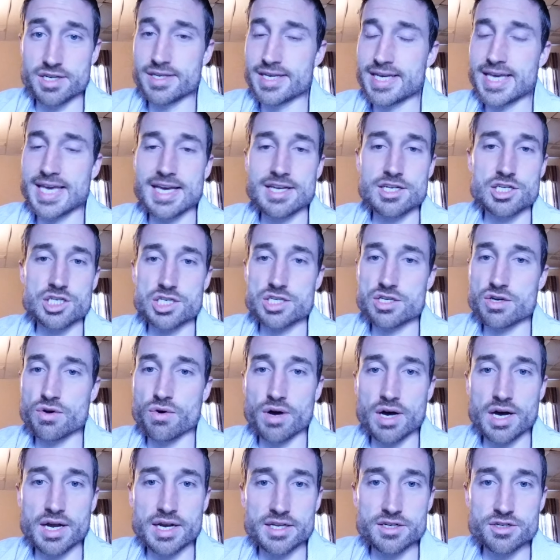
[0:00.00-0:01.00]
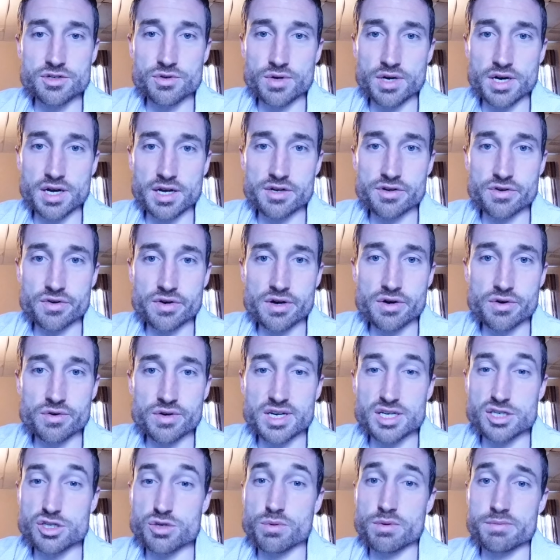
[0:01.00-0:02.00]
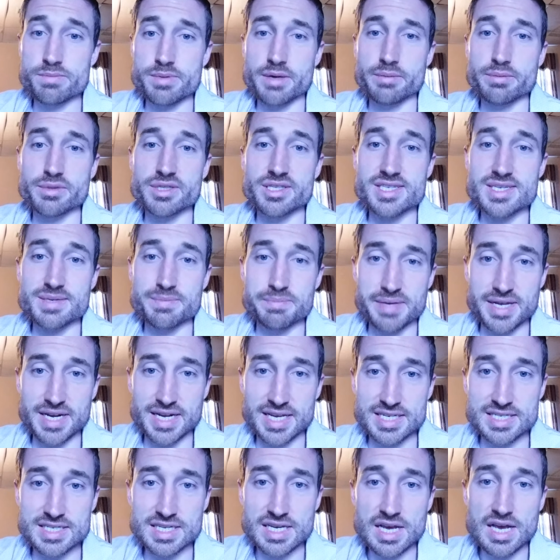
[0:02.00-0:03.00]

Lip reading: You can't just go on and do it on your own because you won't be able to submit it.